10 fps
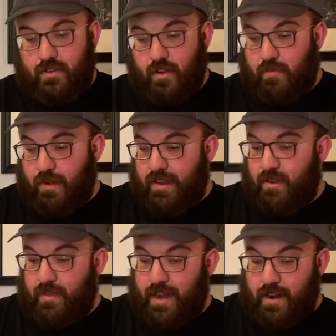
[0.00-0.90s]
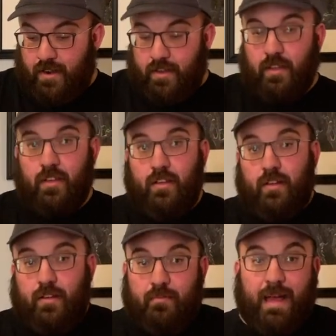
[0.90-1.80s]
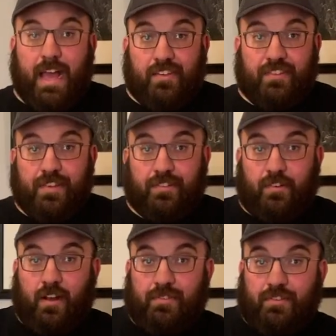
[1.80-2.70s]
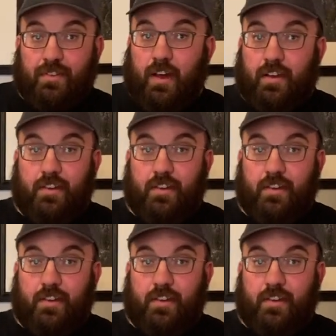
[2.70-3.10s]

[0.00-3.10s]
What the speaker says: no bueno there. Magazines are obviously not